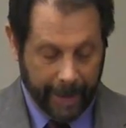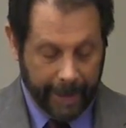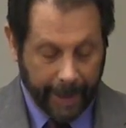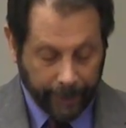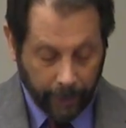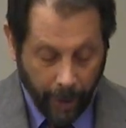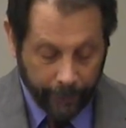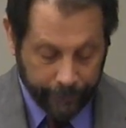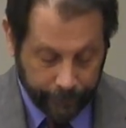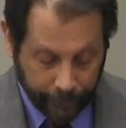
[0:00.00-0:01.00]
Yet the
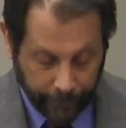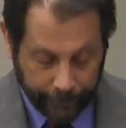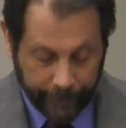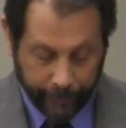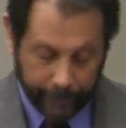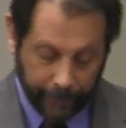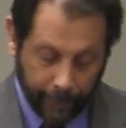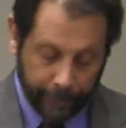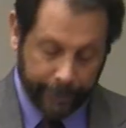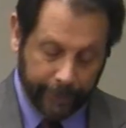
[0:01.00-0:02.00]
lost Schulz that was
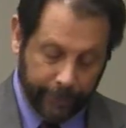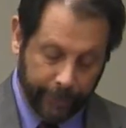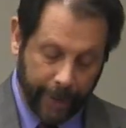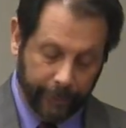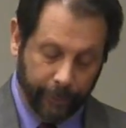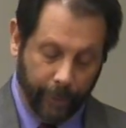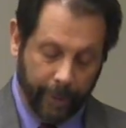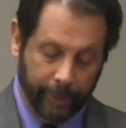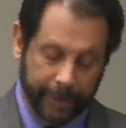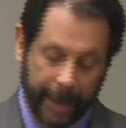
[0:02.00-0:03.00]
unearthed in
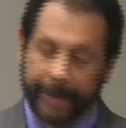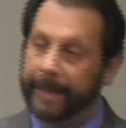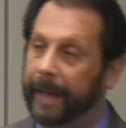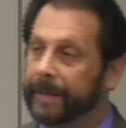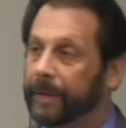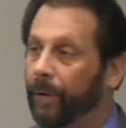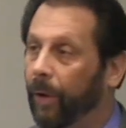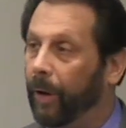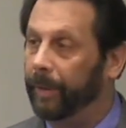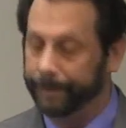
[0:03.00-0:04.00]
2001 was not a text at
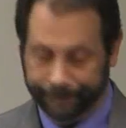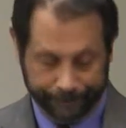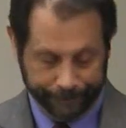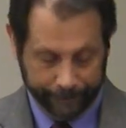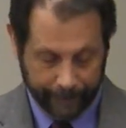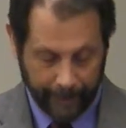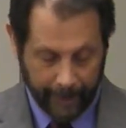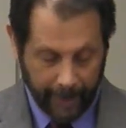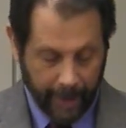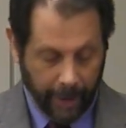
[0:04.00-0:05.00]
all.
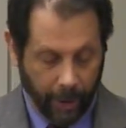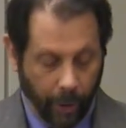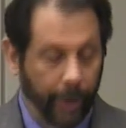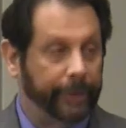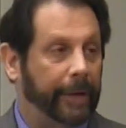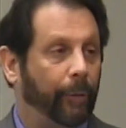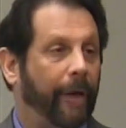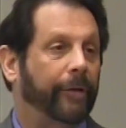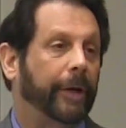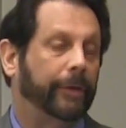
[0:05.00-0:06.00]
A haunting
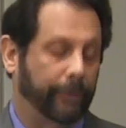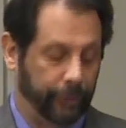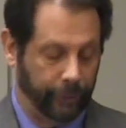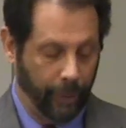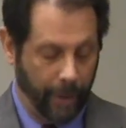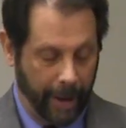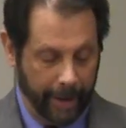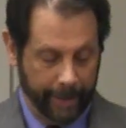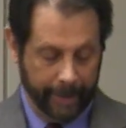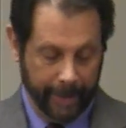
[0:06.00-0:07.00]
revenant of the
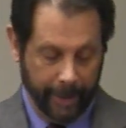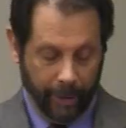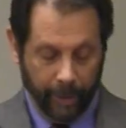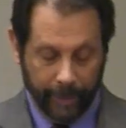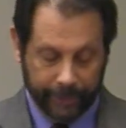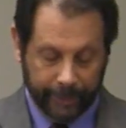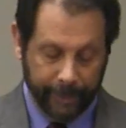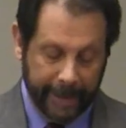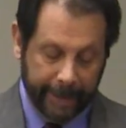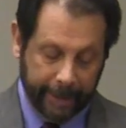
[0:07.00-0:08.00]
Shoah, almost
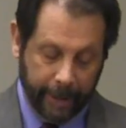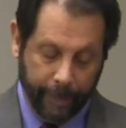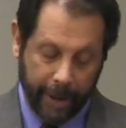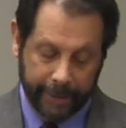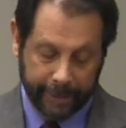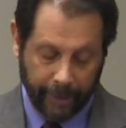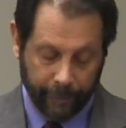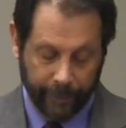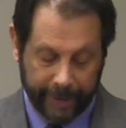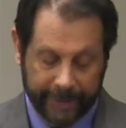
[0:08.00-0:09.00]
immediately upon
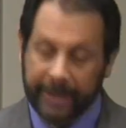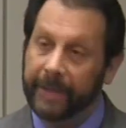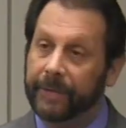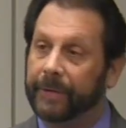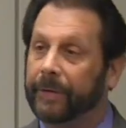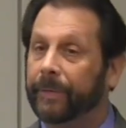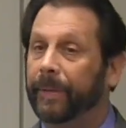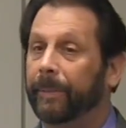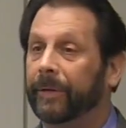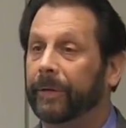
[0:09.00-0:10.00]
discovery, it ceased to
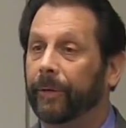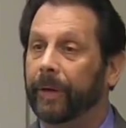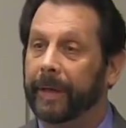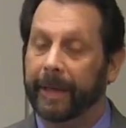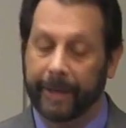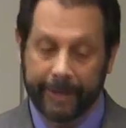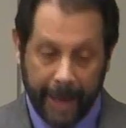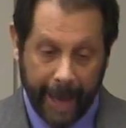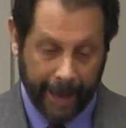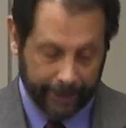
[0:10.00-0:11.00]
be materially
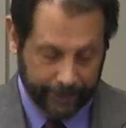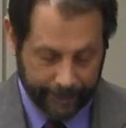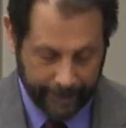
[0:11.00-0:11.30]
intact,